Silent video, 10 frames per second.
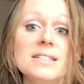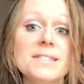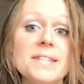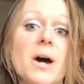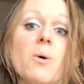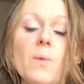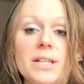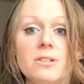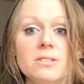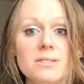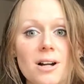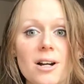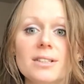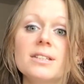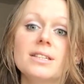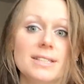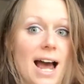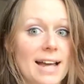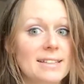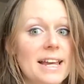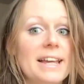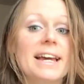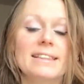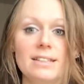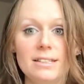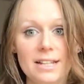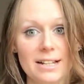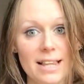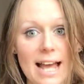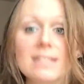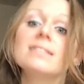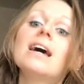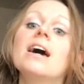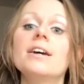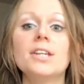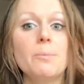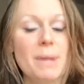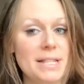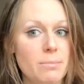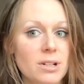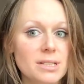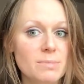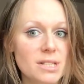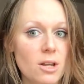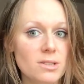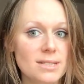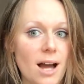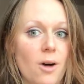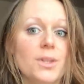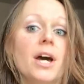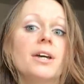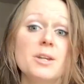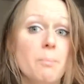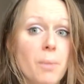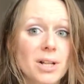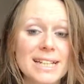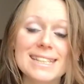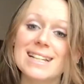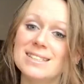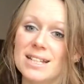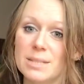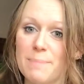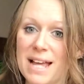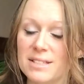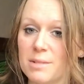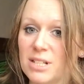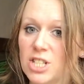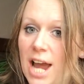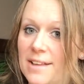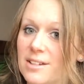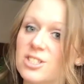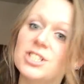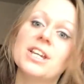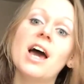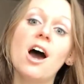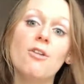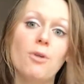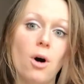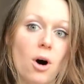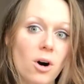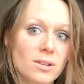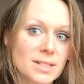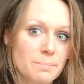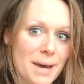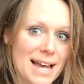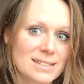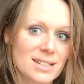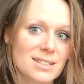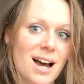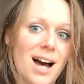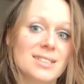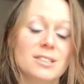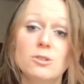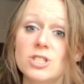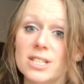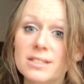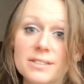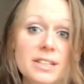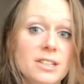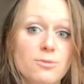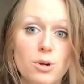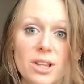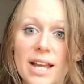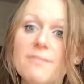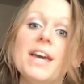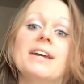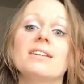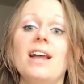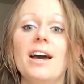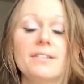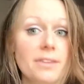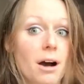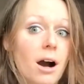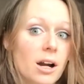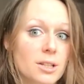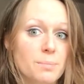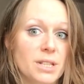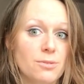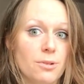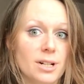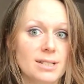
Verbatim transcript: So when you start dieting and eating less, your metabolism slows down. Your body doesn't expend so much energy for all the basic tasks you just need for living, like the heartbeat, for